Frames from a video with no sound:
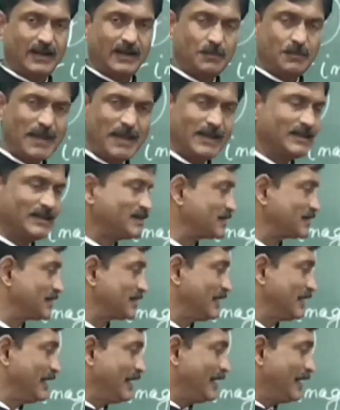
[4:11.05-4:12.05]
It
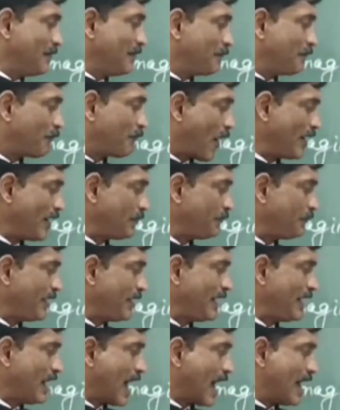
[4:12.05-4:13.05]
means point
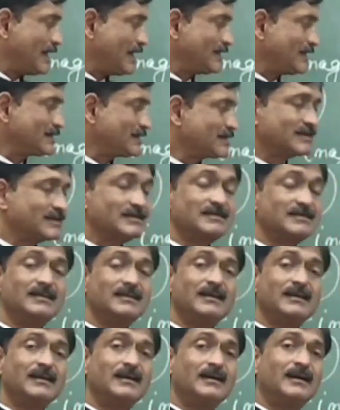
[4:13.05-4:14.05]
P lies
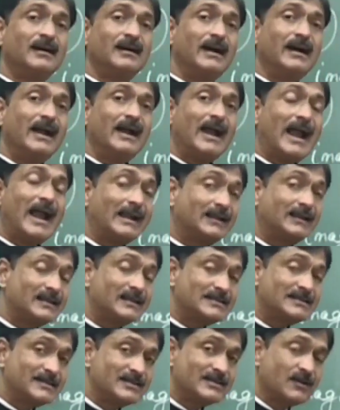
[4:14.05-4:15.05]
at the
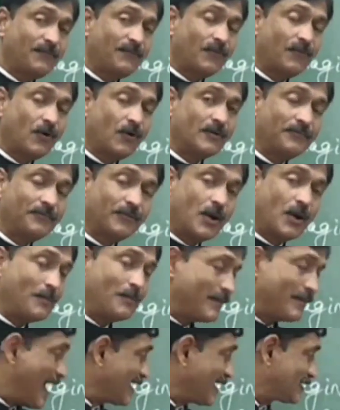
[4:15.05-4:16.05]
distance of 4
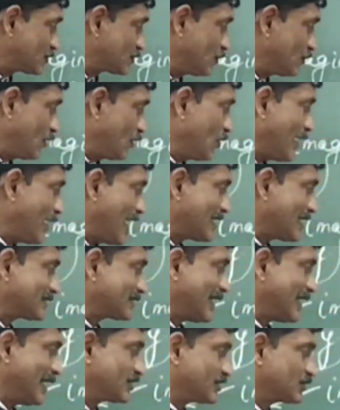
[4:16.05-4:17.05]
from x, O,
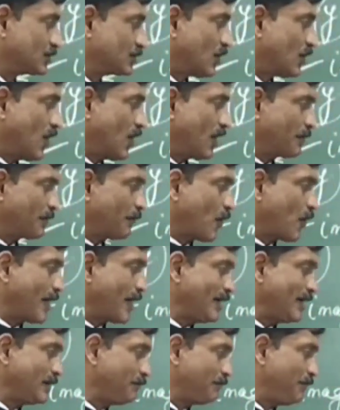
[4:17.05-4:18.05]
x dash, or
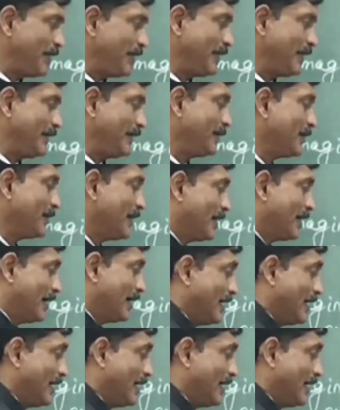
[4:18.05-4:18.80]
point P